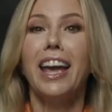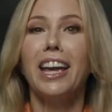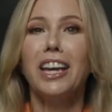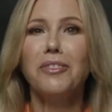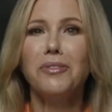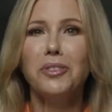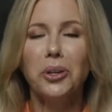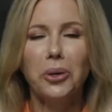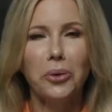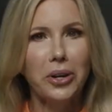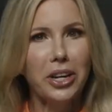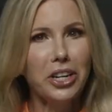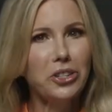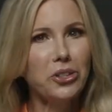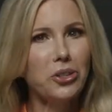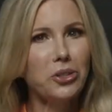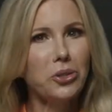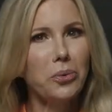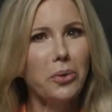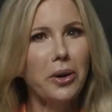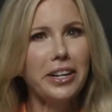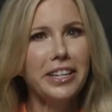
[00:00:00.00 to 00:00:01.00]
If you're in
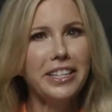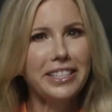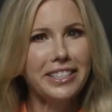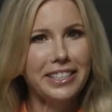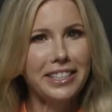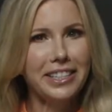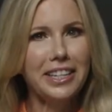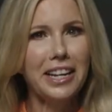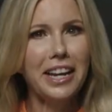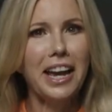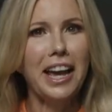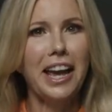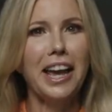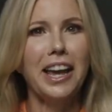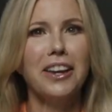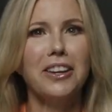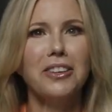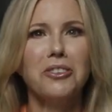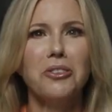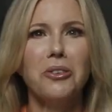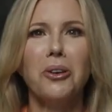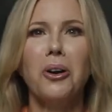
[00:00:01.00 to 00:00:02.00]
your 20s
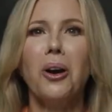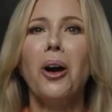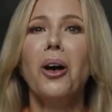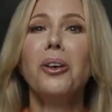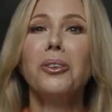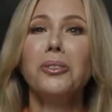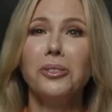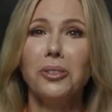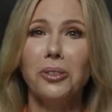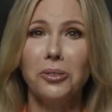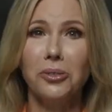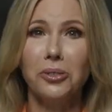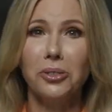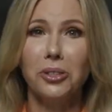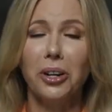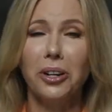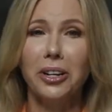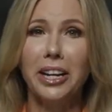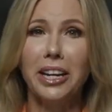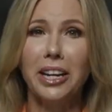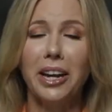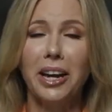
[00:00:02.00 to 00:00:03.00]
today, you're also
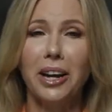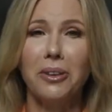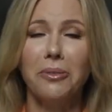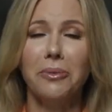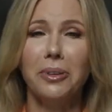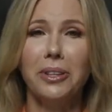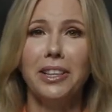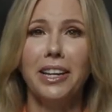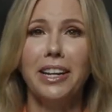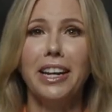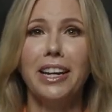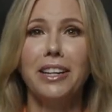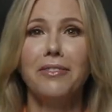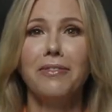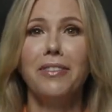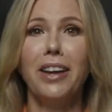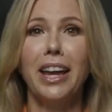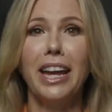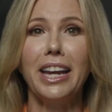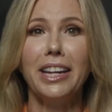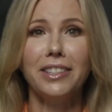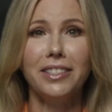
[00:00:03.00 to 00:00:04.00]
starting out with an
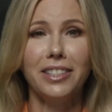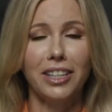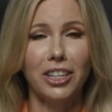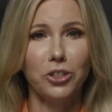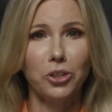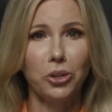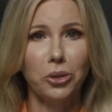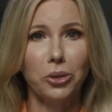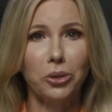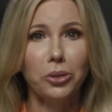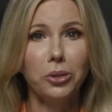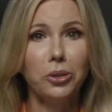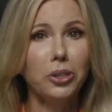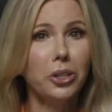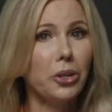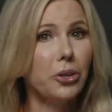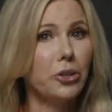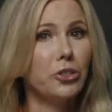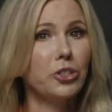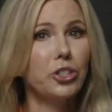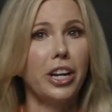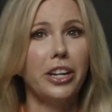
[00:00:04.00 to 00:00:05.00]
advantage
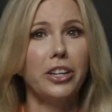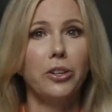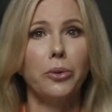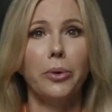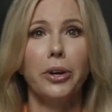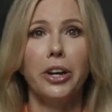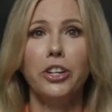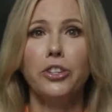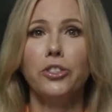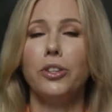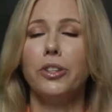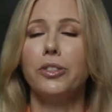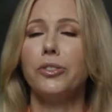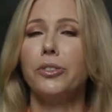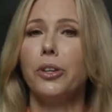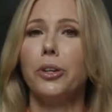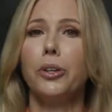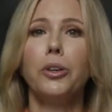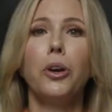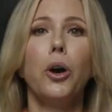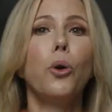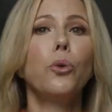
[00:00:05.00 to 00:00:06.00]
earlier generations
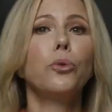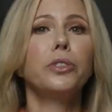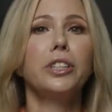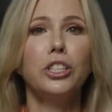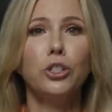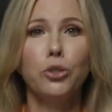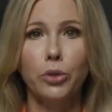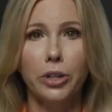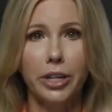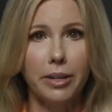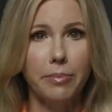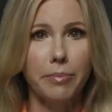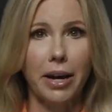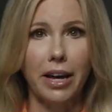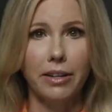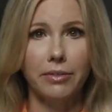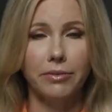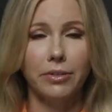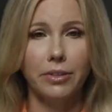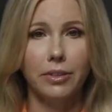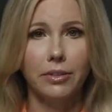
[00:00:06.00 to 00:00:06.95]
could only dream of.